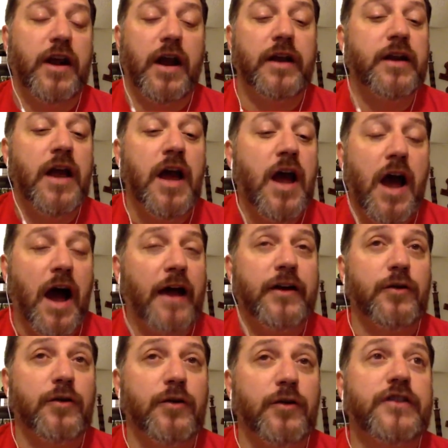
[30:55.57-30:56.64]
I
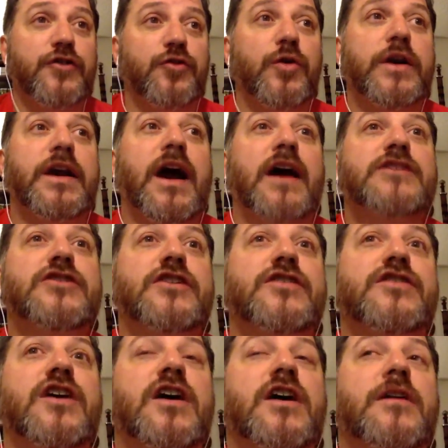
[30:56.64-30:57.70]
don't disagree.
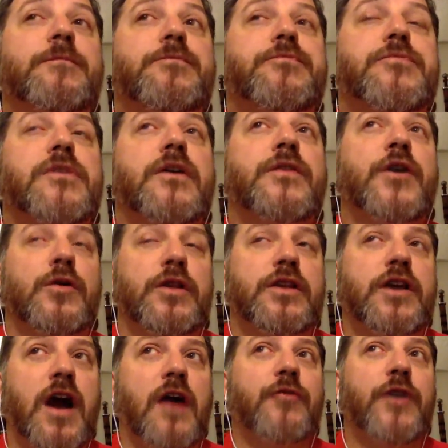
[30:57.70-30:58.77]
The only
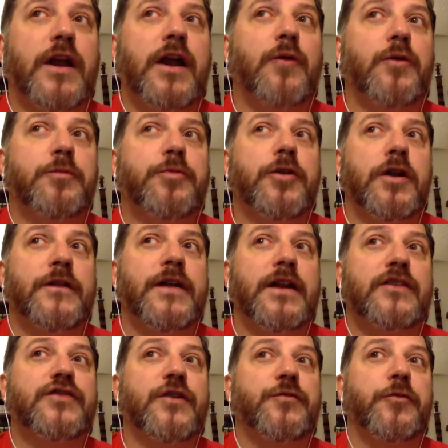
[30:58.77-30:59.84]
caveat I would put on that
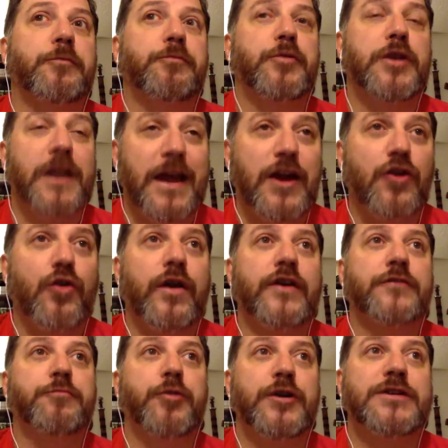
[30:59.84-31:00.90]
is if the player has
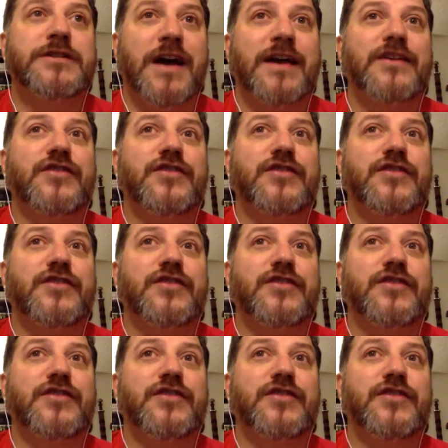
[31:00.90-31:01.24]
put dice